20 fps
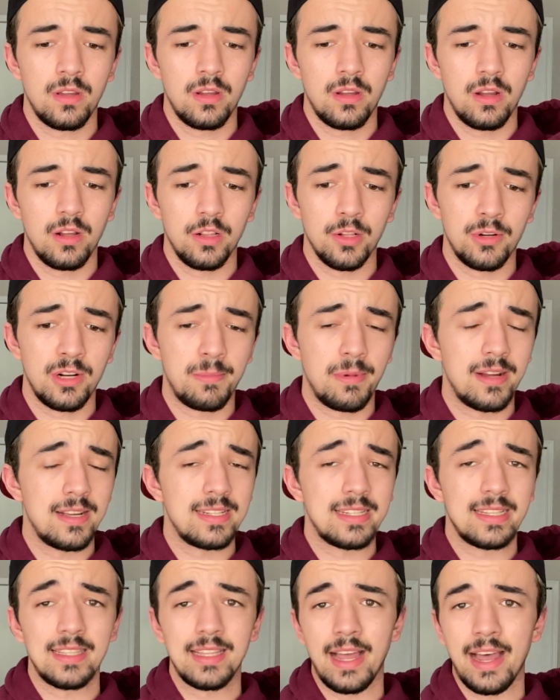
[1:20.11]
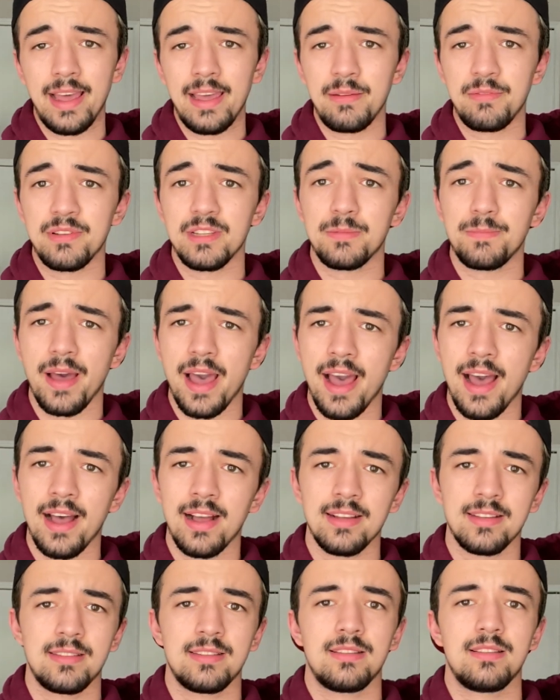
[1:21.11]
learn about his life, his
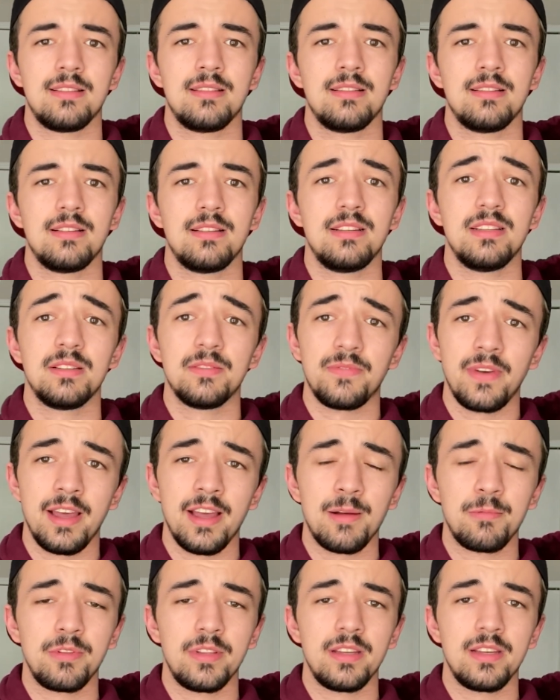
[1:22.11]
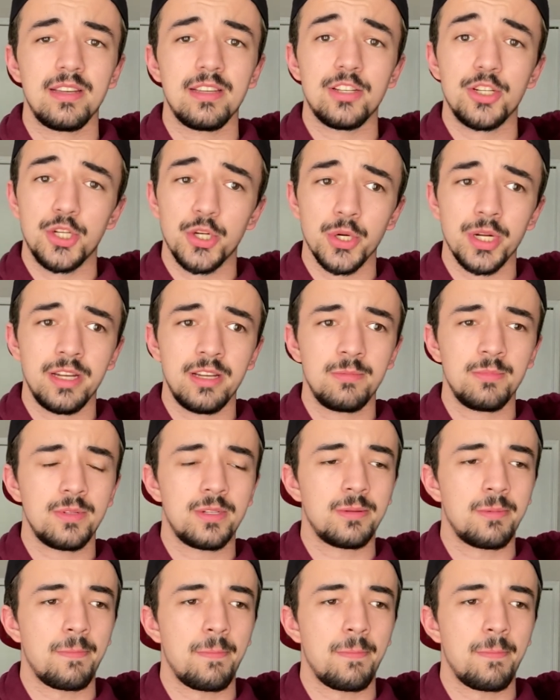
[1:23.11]
past, his family, his dreams.